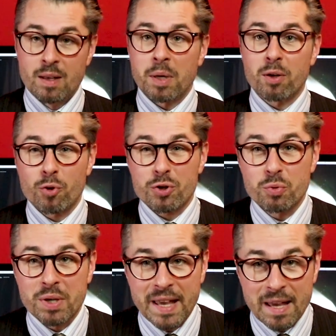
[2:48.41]
But of course
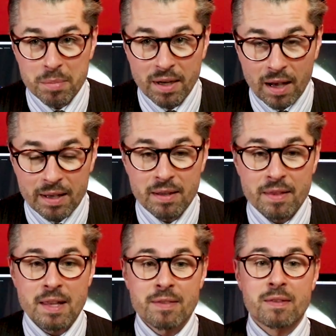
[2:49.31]
you can be lucky
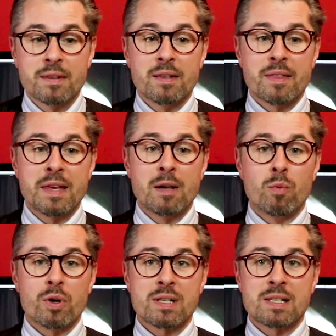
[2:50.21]
that the thing
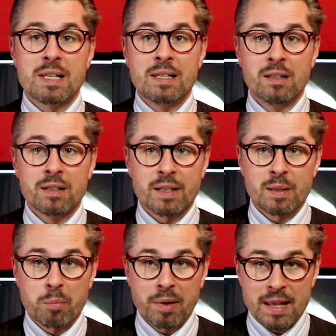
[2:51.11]
was sealed
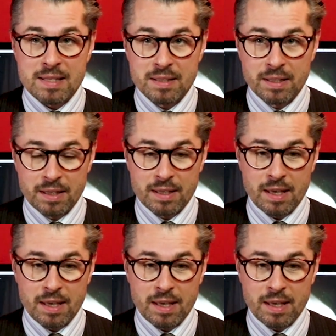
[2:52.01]
in plastic,